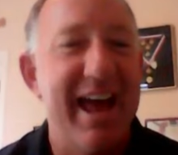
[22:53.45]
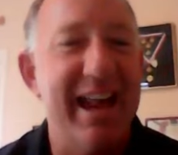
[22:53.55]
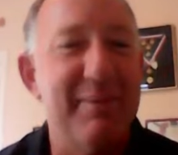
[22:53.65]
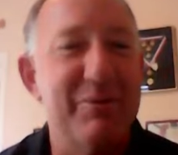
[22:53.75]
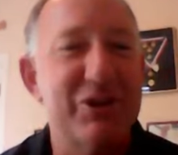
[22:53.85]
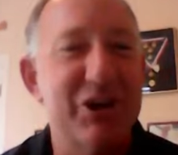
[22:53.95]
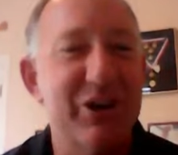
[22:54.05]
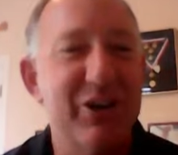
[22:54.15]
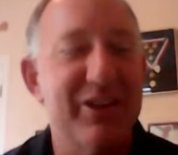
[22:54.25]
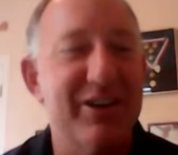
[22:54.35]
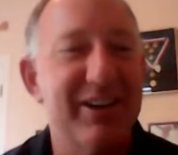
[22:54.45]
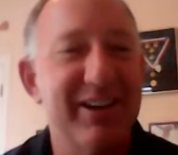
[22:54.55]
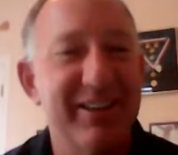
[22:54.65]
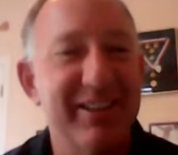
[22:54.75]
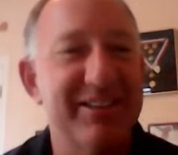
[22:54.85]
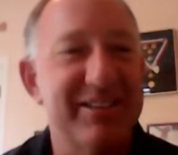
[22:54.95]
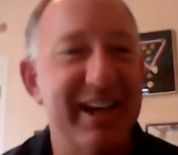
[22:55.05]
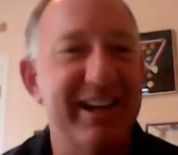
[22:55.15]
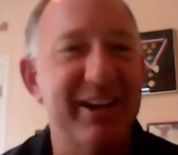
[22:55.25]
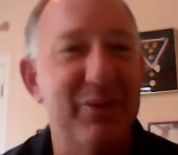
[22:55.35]
and I'm sure the
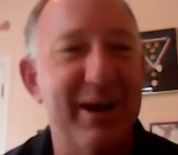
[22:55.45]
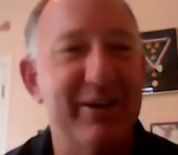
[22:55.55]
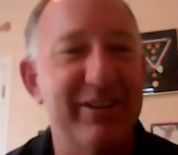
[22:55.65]
standing around